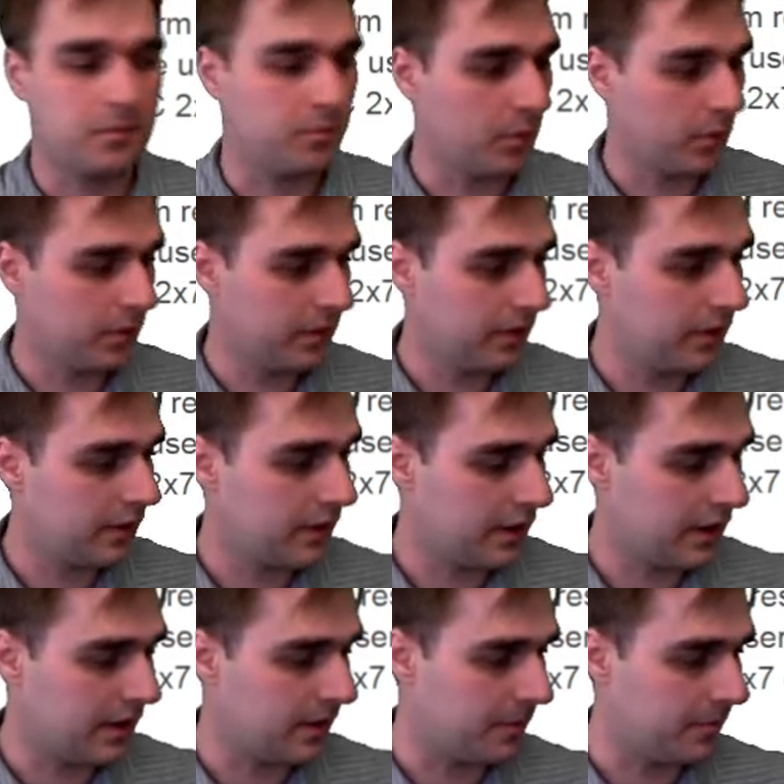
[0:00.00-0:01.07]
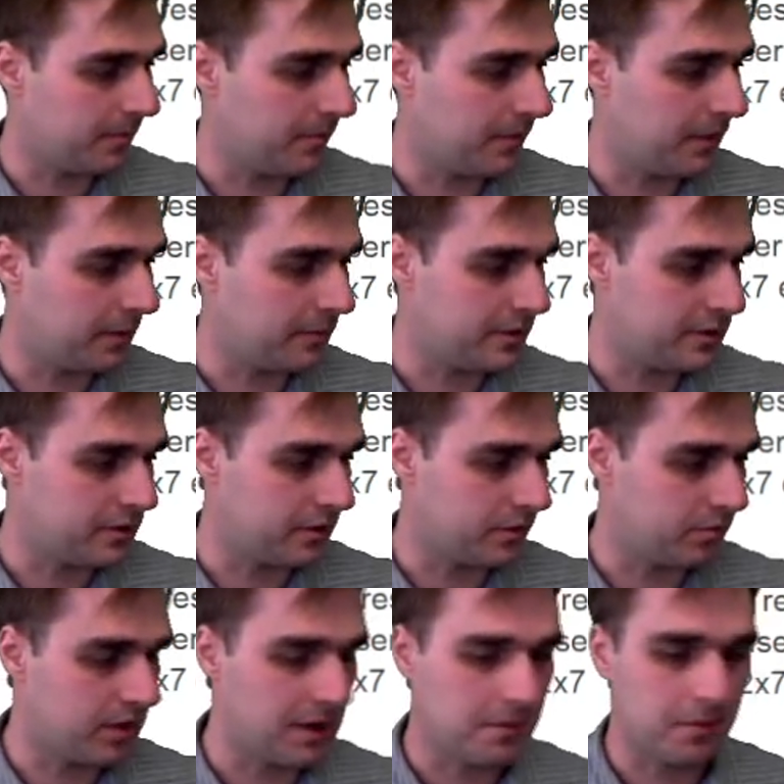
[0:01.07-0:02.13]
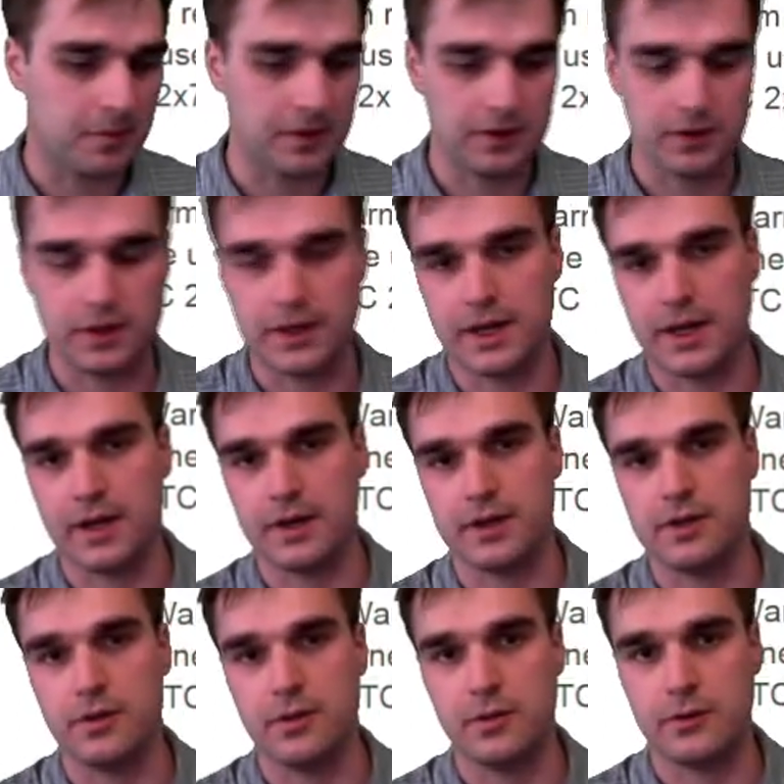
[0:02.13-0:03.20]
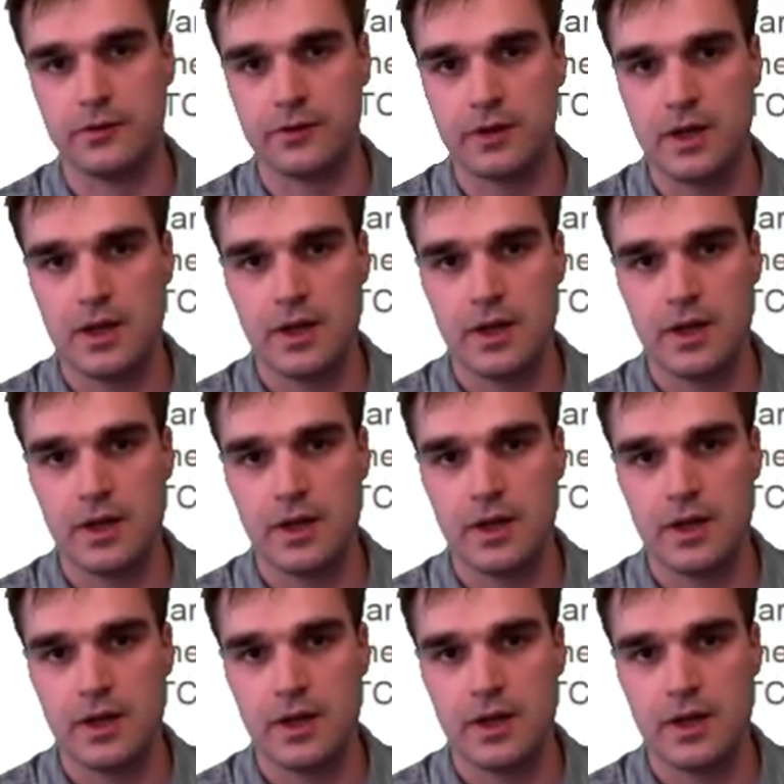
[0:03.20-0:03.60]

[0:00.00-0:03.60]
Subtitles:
board that we should probably look at how to use.